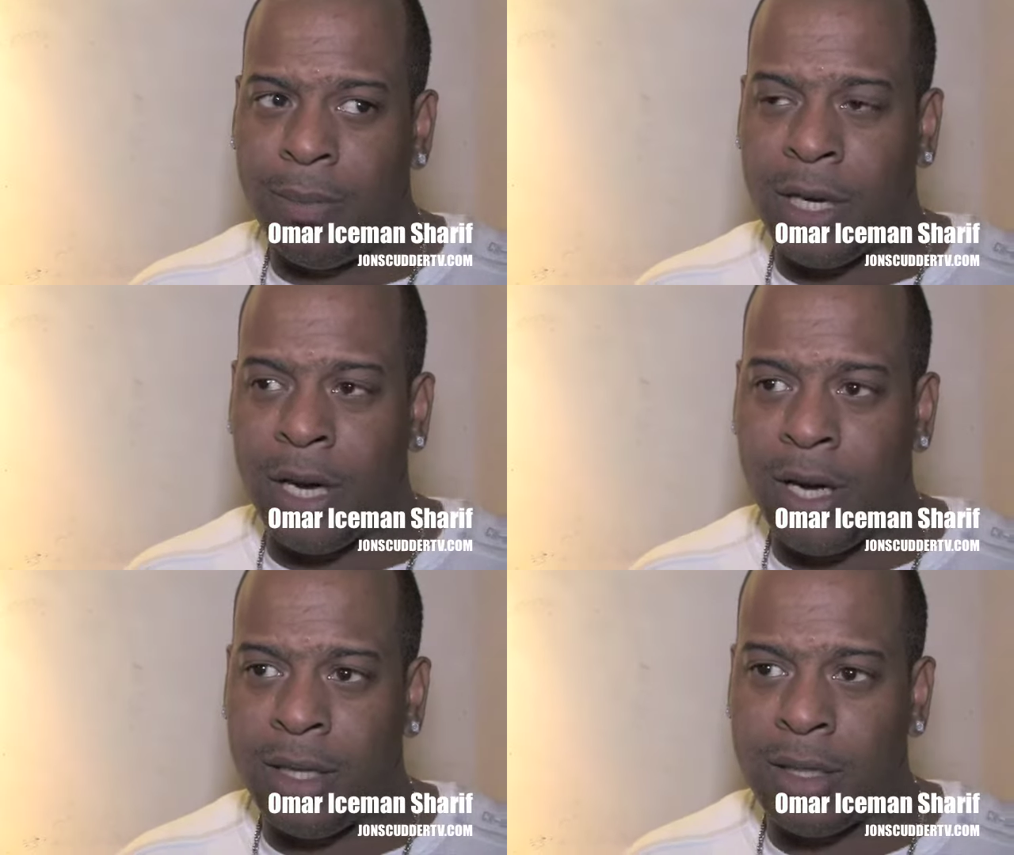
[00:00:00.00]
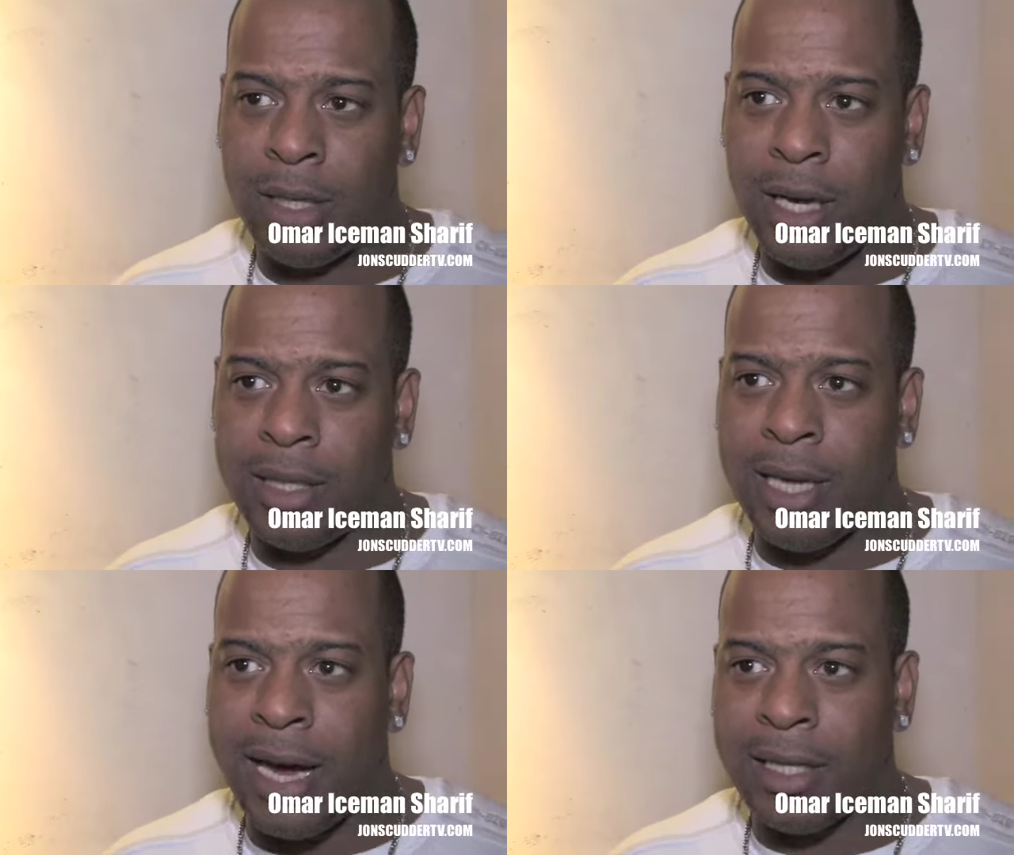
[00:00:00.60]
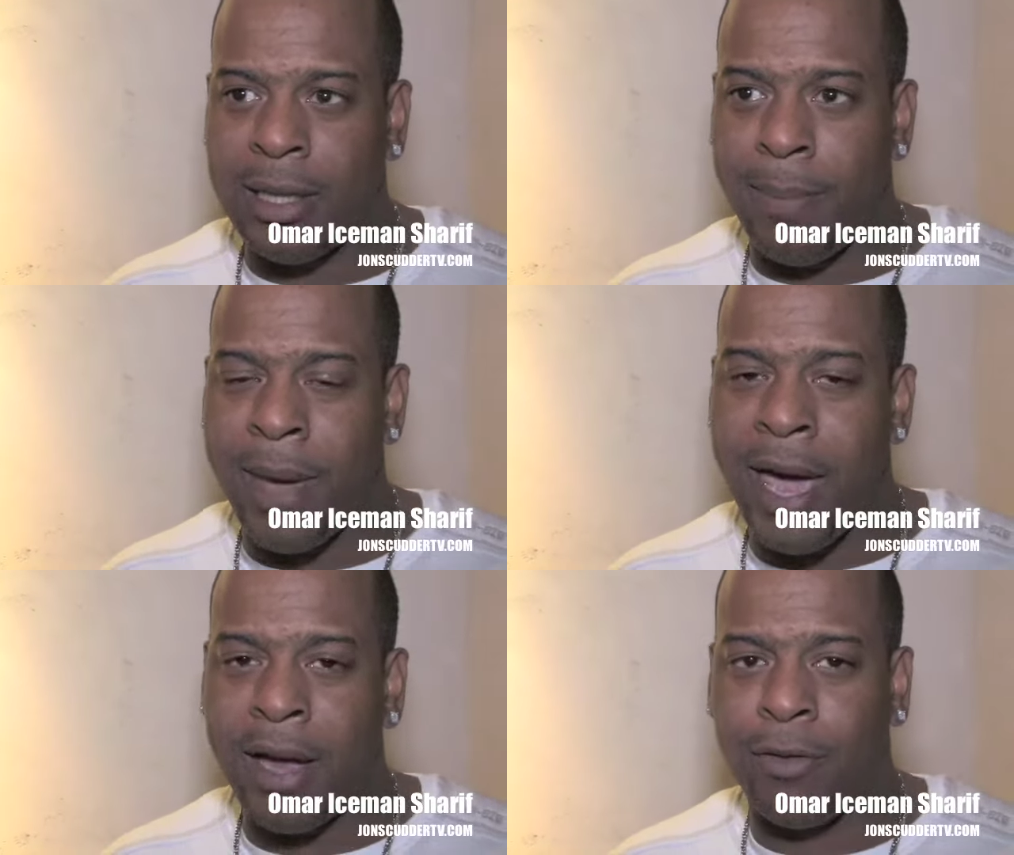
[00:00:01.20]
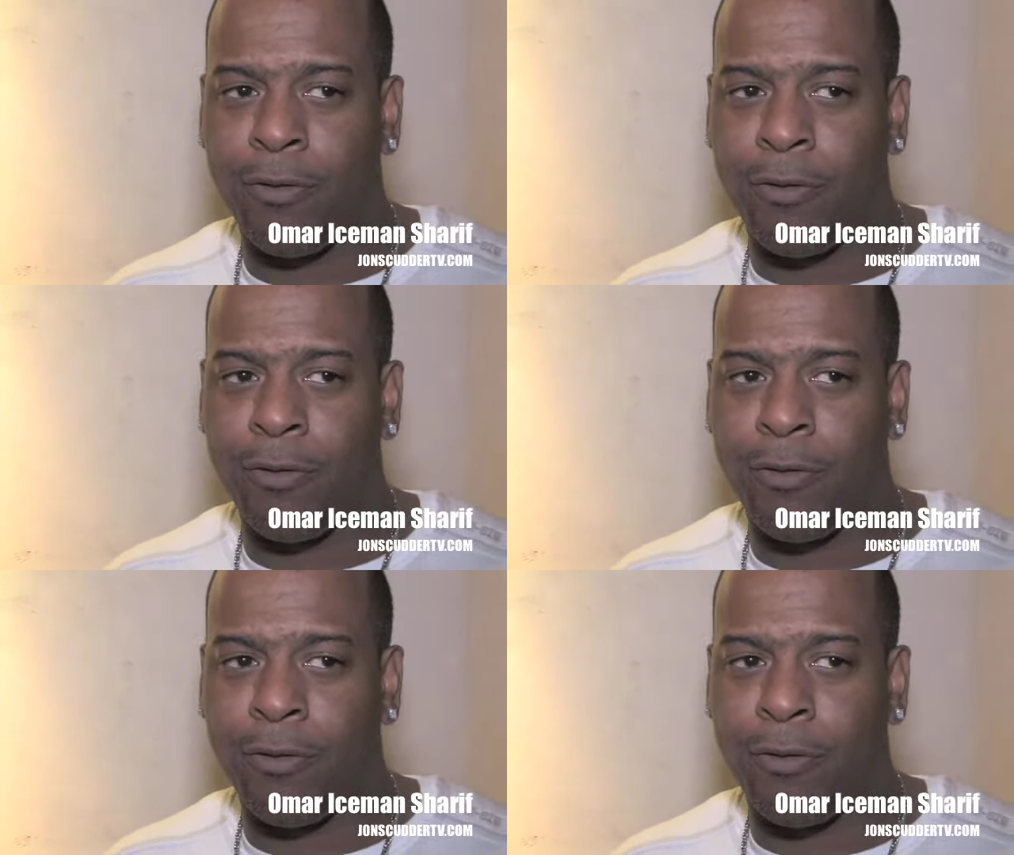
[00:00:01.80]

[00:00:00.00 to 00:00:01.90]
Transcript: Because it's not a demand